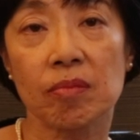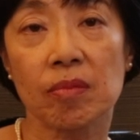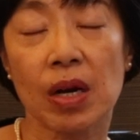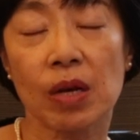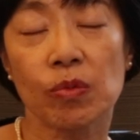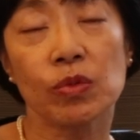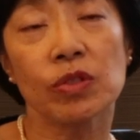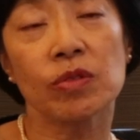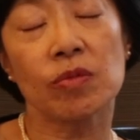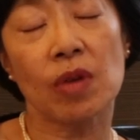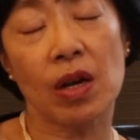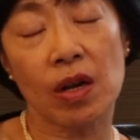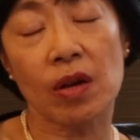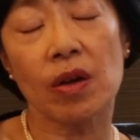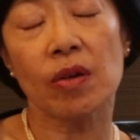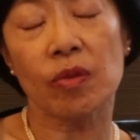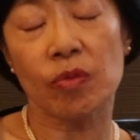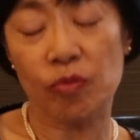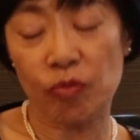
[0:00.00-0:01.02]
I would
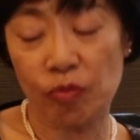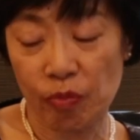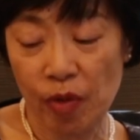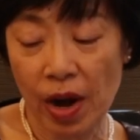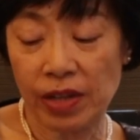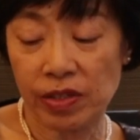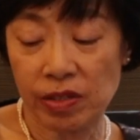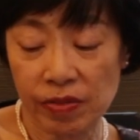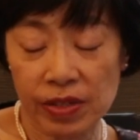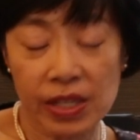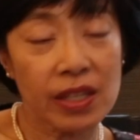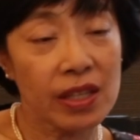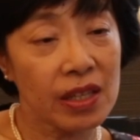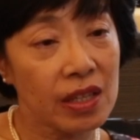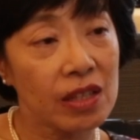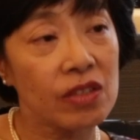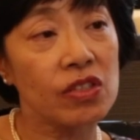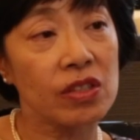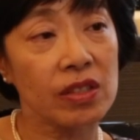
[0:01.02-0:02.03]
relatively
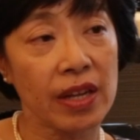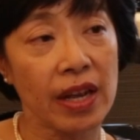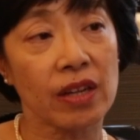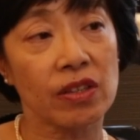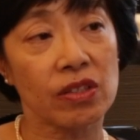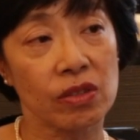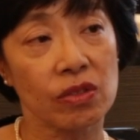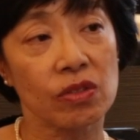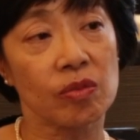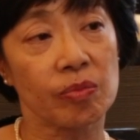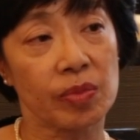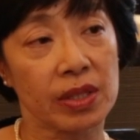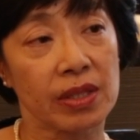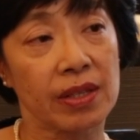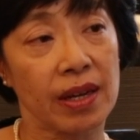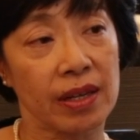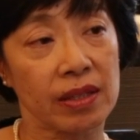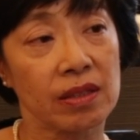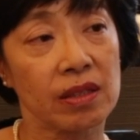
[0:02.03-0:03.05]
urgent action should be
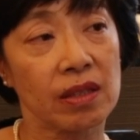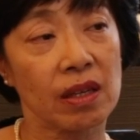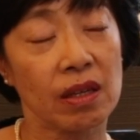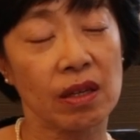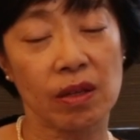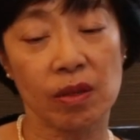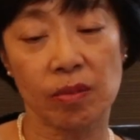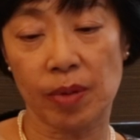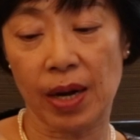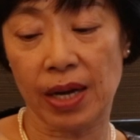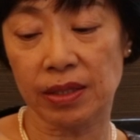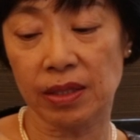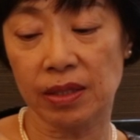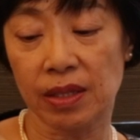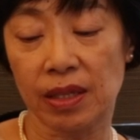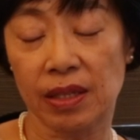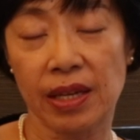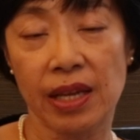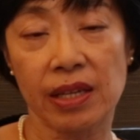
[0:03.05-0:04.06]
done rather
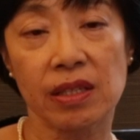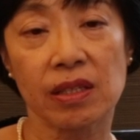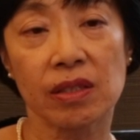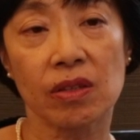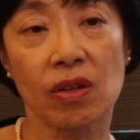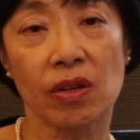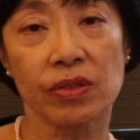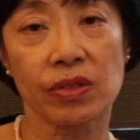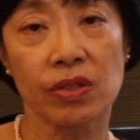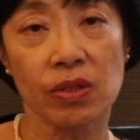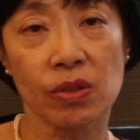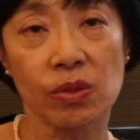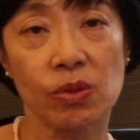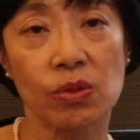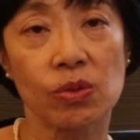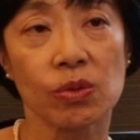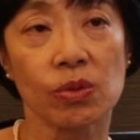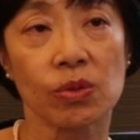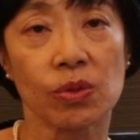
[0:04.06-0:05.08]
than let it continue
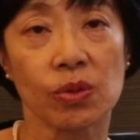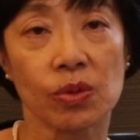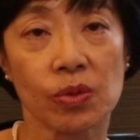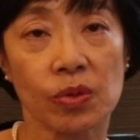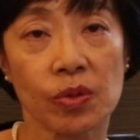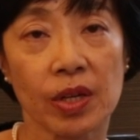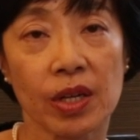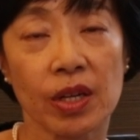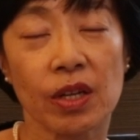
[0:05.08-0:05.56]
to